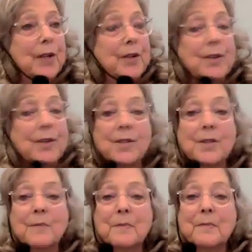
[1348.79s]

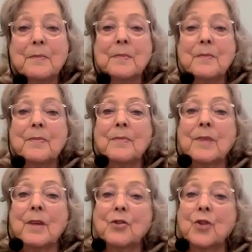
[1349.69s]
others,
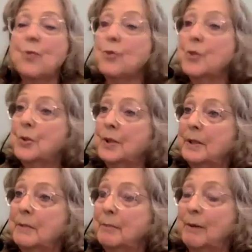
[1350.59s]
don't do
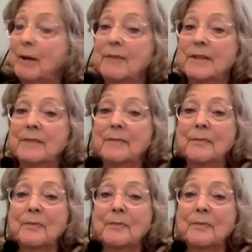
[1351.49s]
it in private.